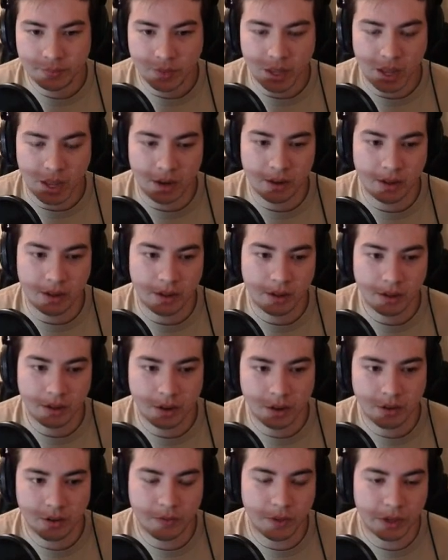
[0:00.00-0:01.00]
And the
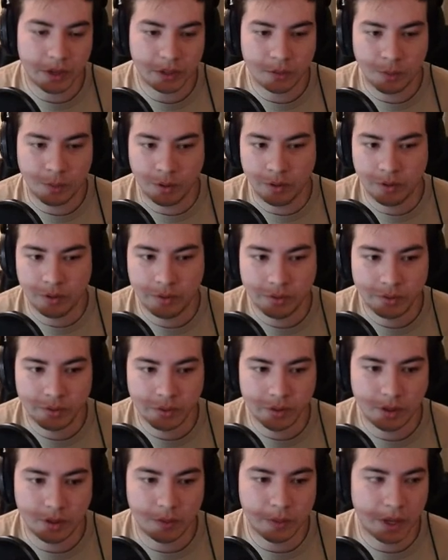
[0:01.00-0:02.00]
card's flexible.
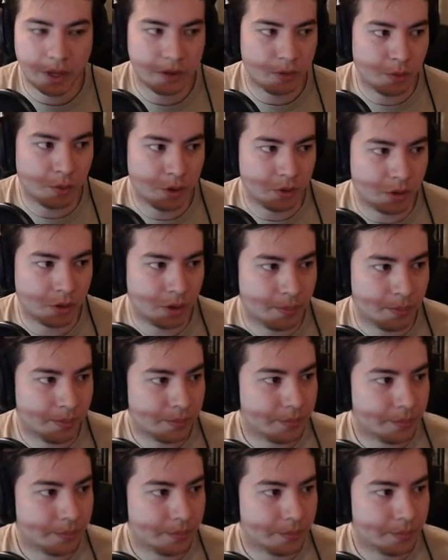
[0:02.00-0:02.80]
You can play as a 1-drop.